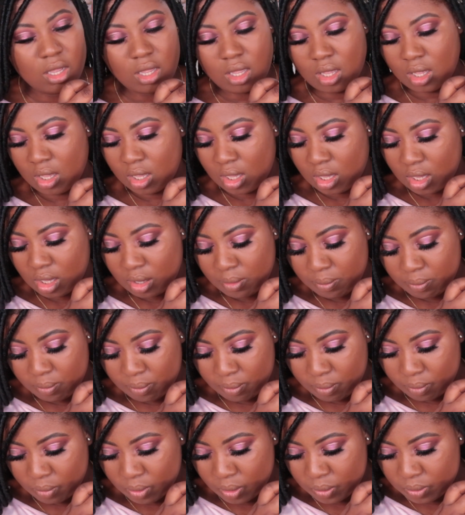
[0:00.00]

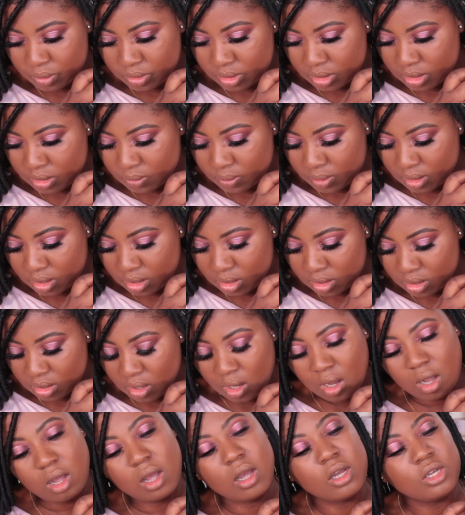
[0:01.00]
What was this one?
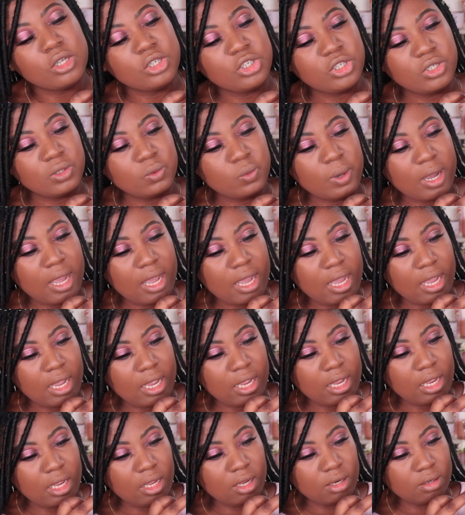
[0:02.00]
Oh,
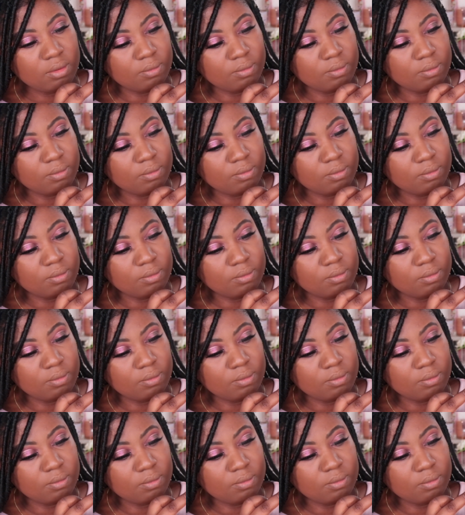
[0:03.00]
Jouer.